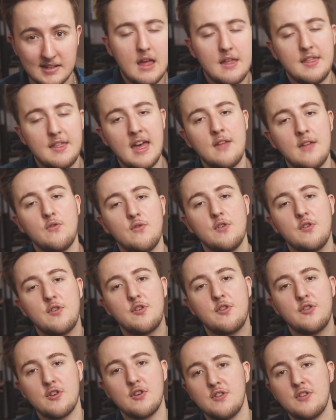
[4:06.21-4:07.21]
Then the
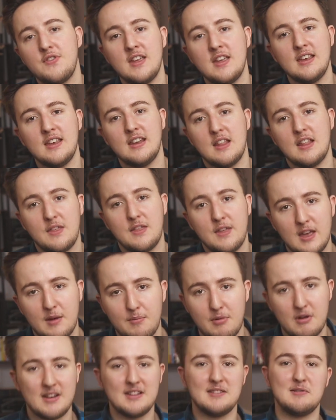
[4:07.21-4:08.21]
third thing you need to think
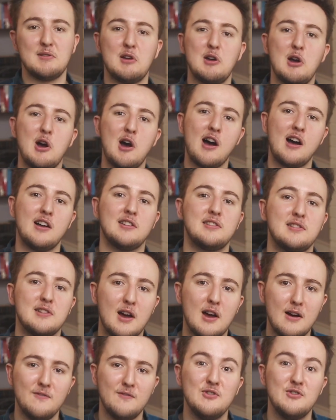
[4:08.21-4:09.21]
about is the cost
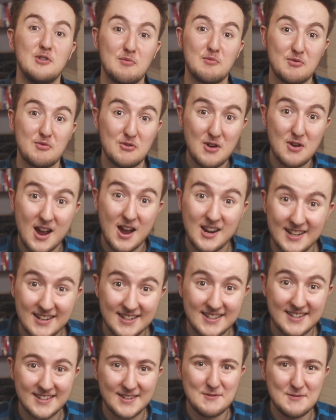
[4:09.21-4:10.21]
of your
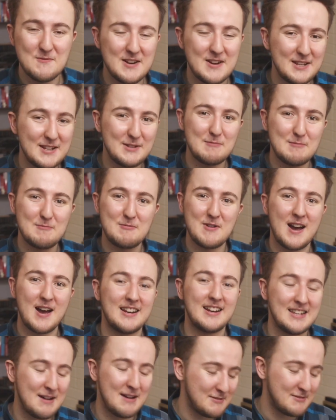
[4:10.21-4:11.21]
product. What is your
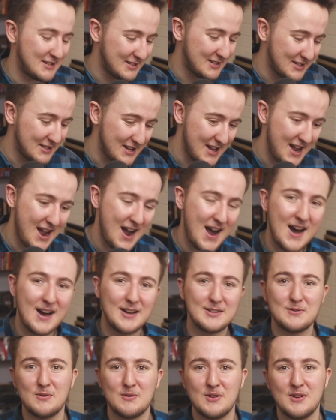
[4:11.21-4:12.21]
product? How much is it going to
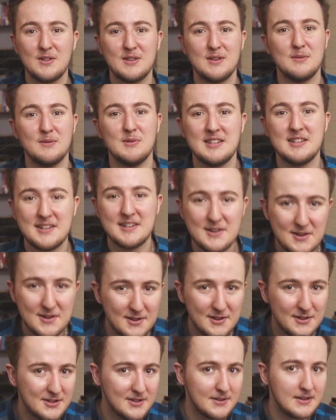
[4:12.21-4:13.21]
cost? What are the
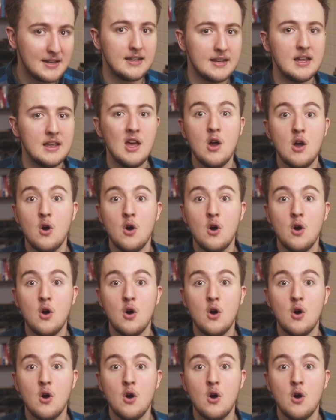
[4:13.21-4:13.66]
materials you need?